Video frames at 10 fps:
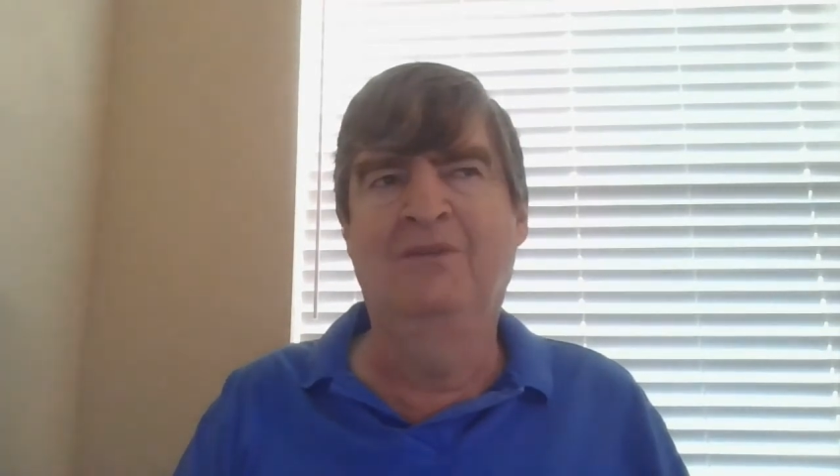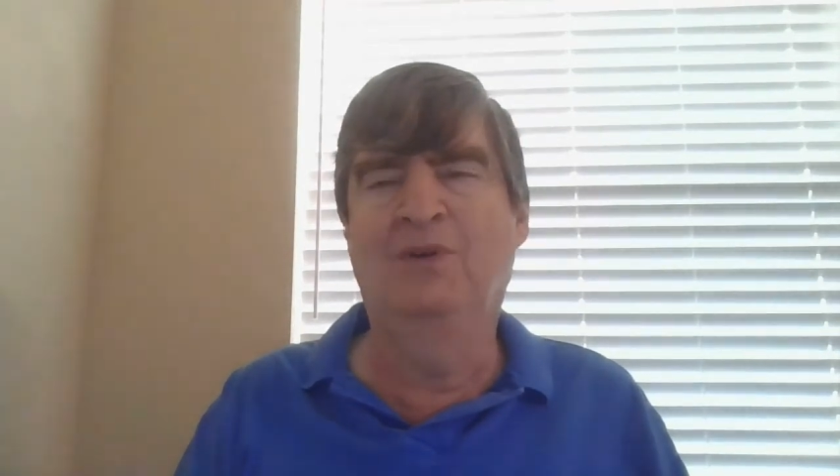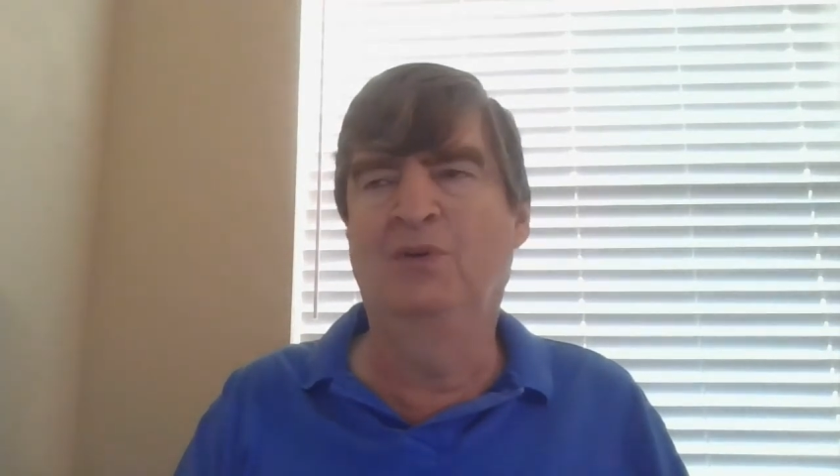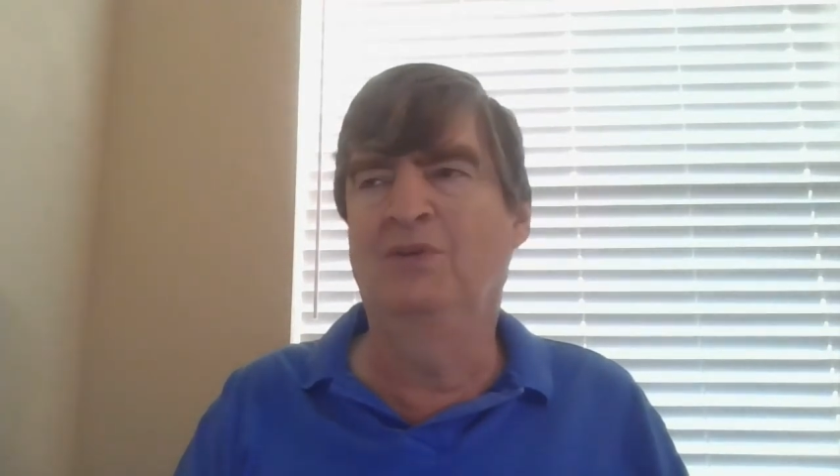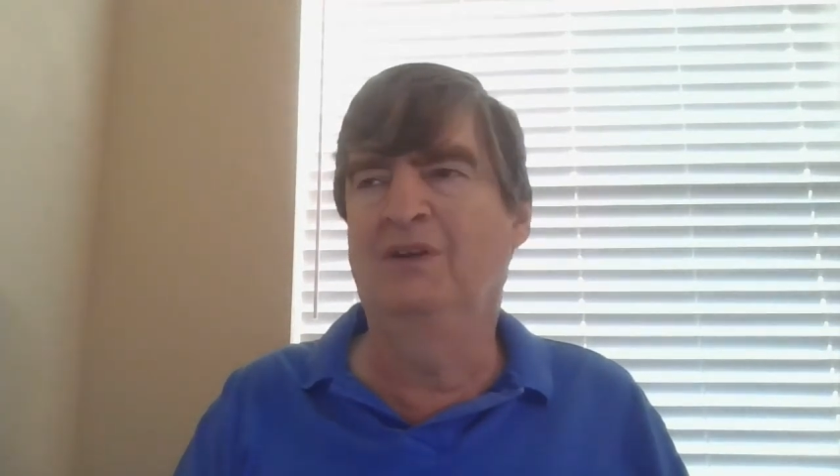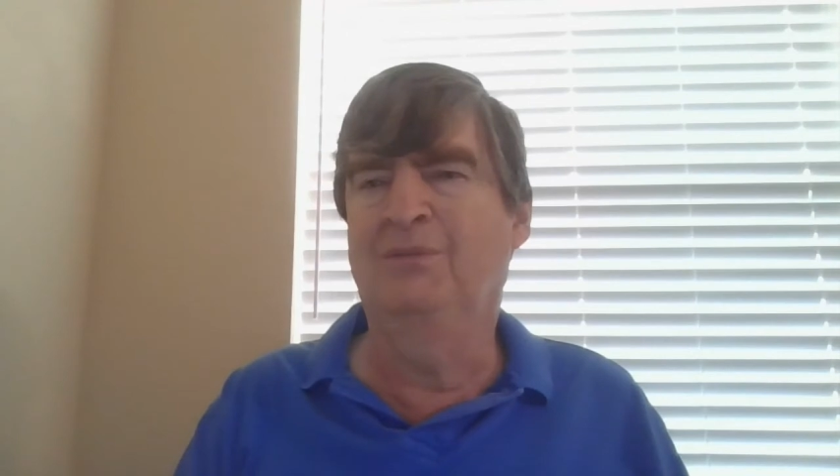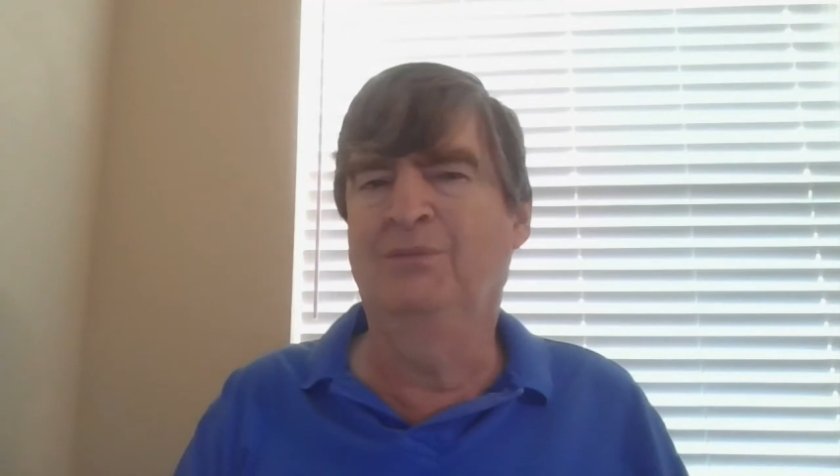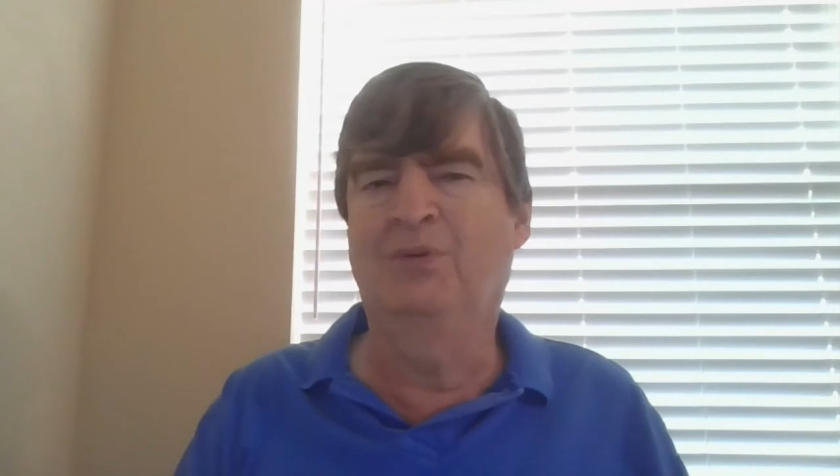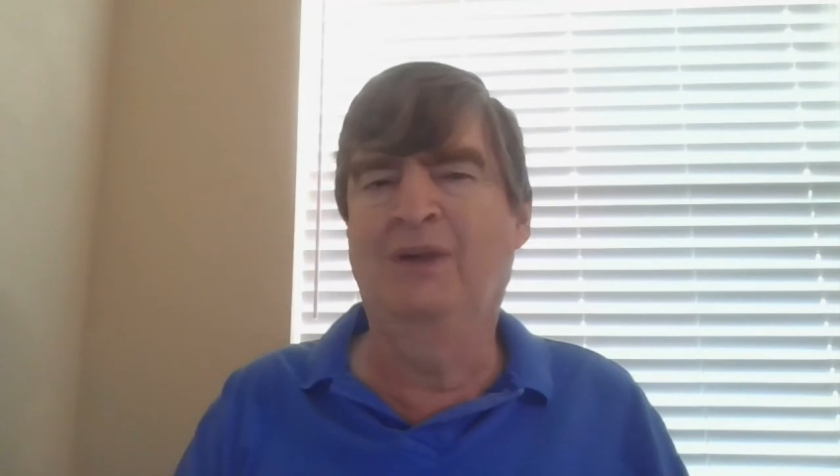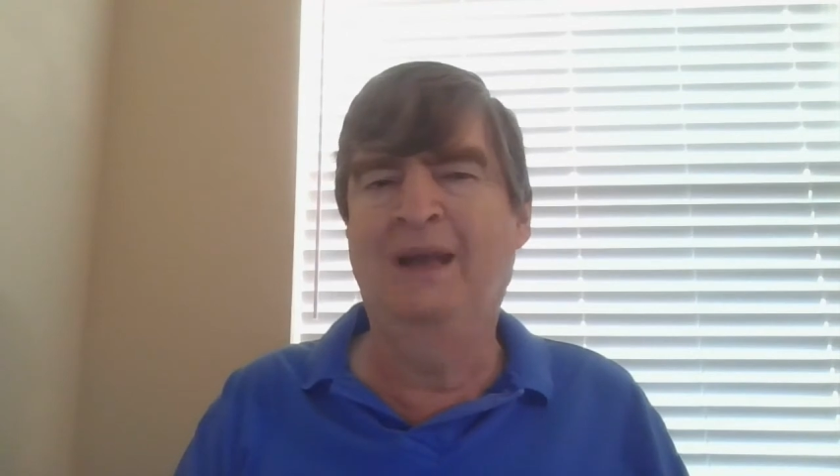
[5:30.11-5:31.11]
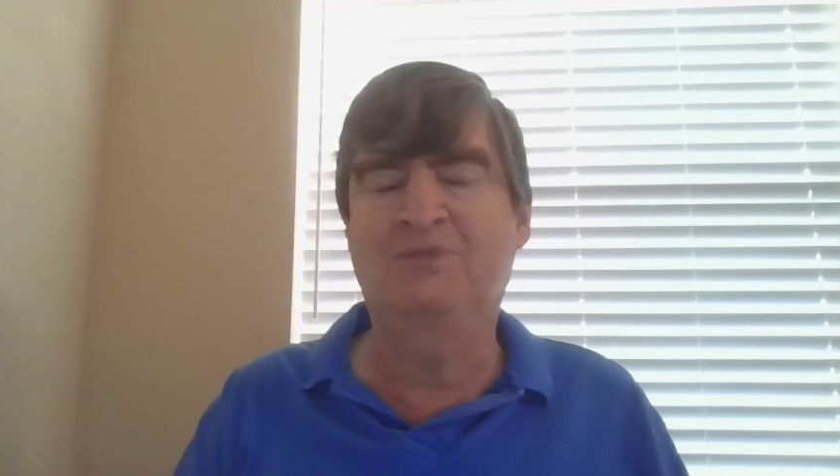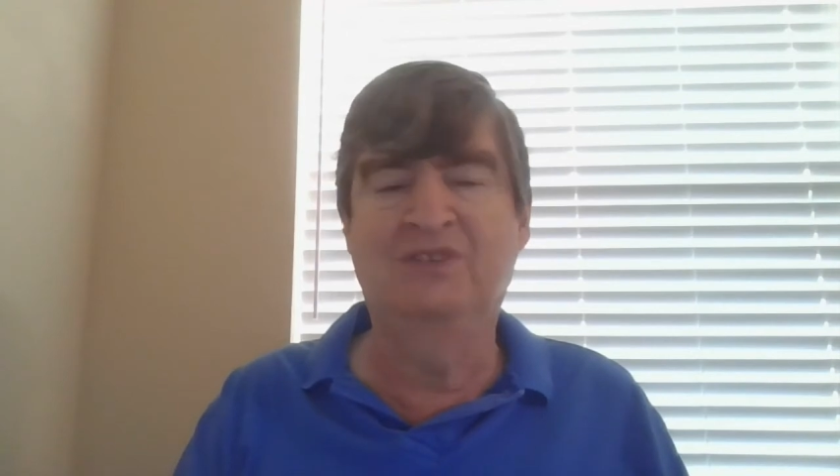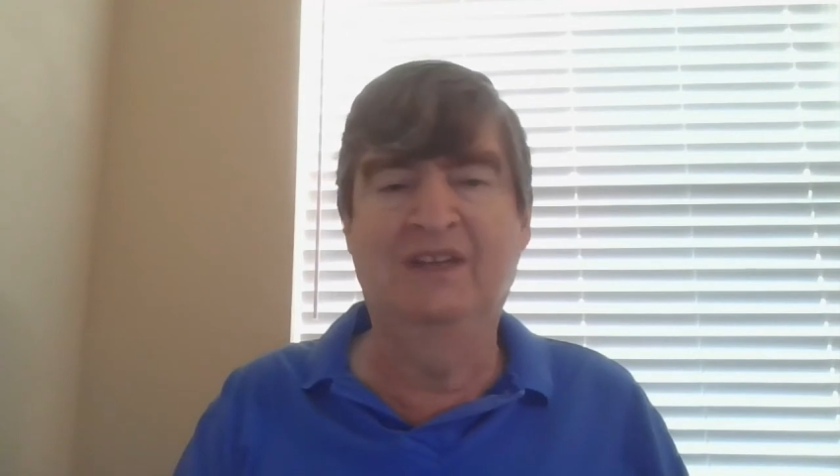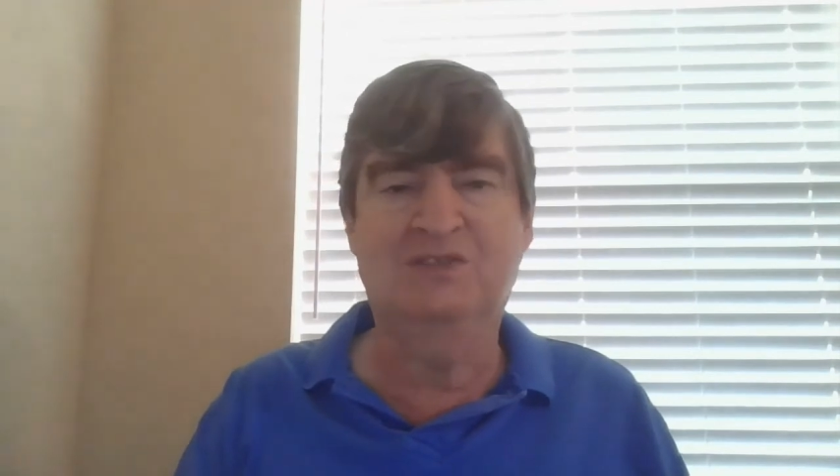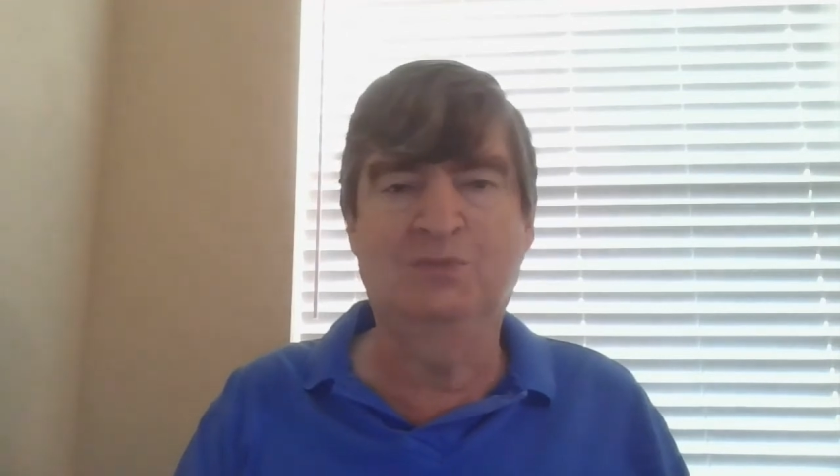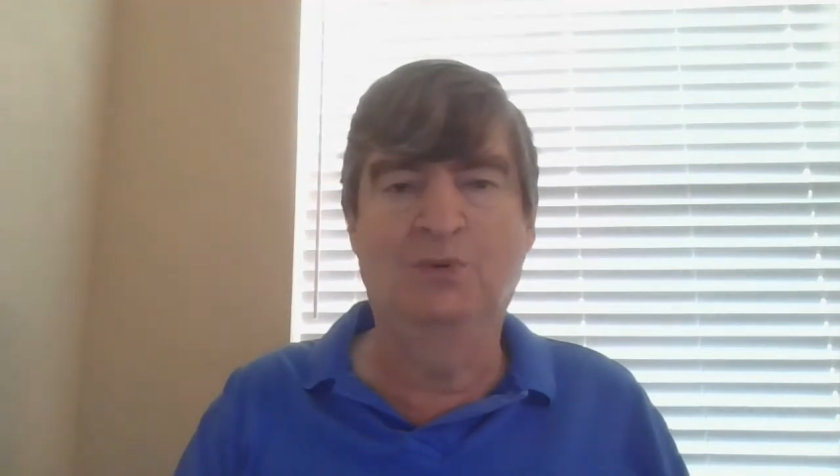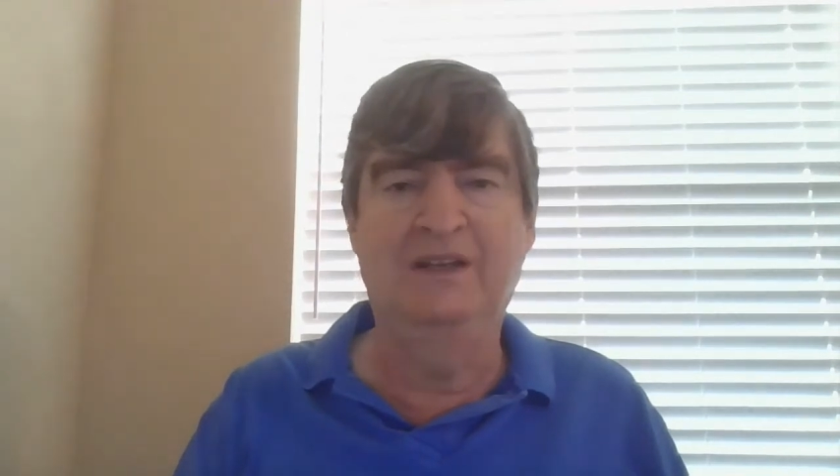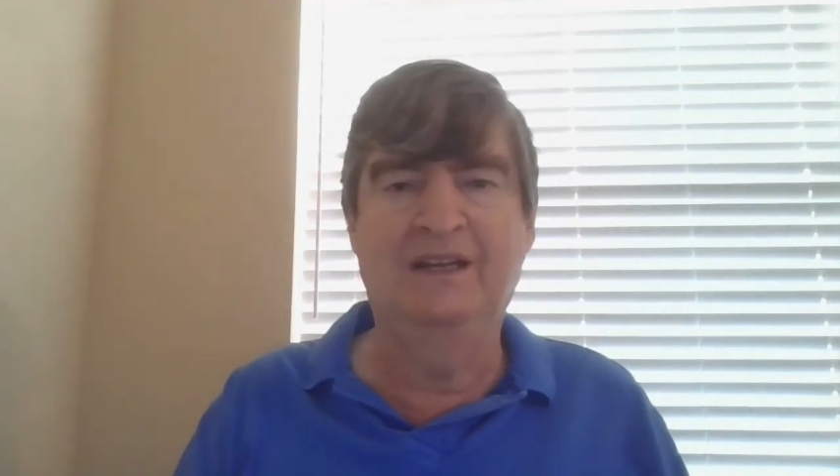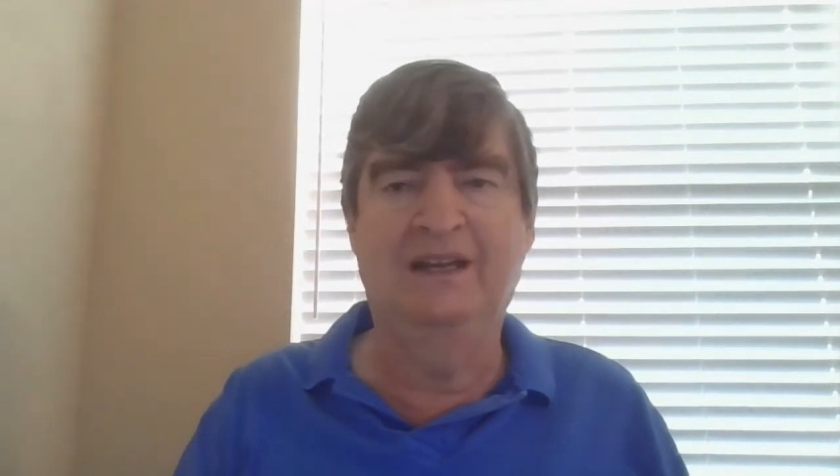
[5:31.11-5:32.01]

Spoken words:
vote perhaps next week.